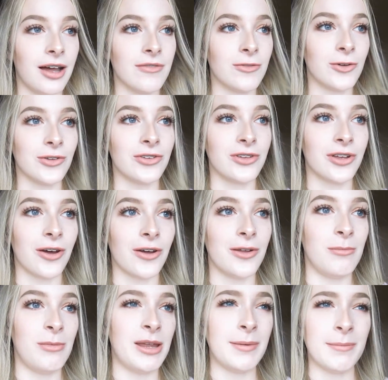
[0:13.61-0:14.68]
I've got to go
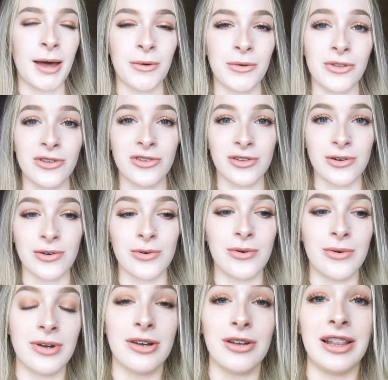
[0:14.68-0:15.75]
meet Mel at the
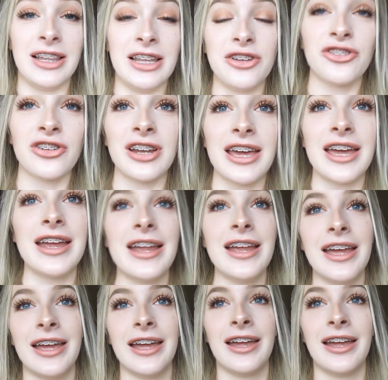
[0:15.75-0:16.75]
school literally